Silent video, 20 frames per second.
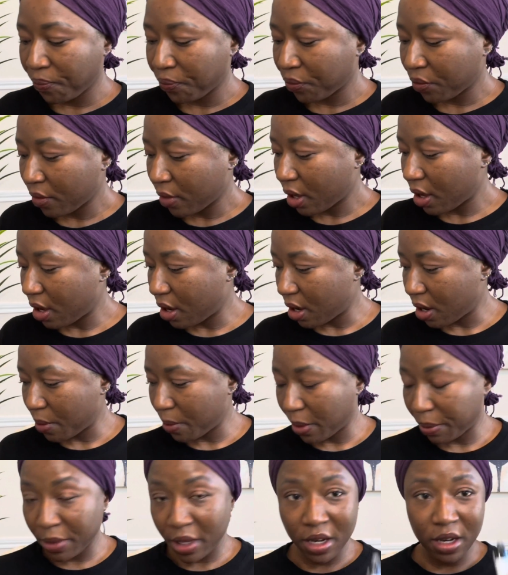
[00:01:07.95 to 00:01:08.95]
I'm
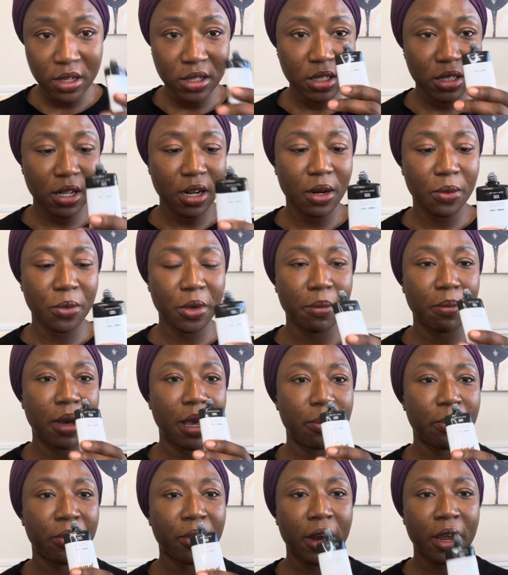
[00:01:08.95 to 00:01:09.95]
going to start with my
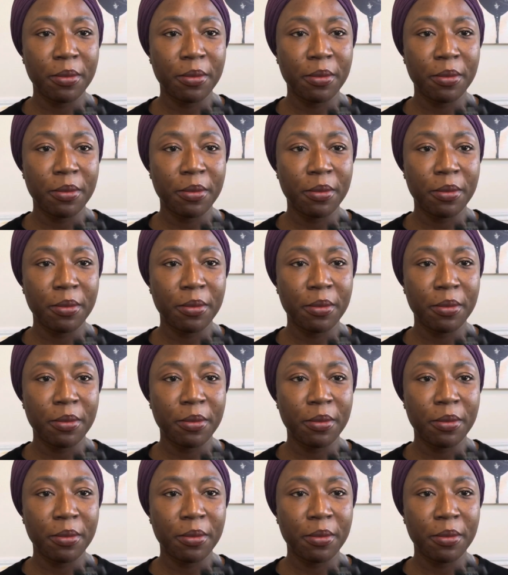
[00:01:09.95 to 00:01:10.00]
primer.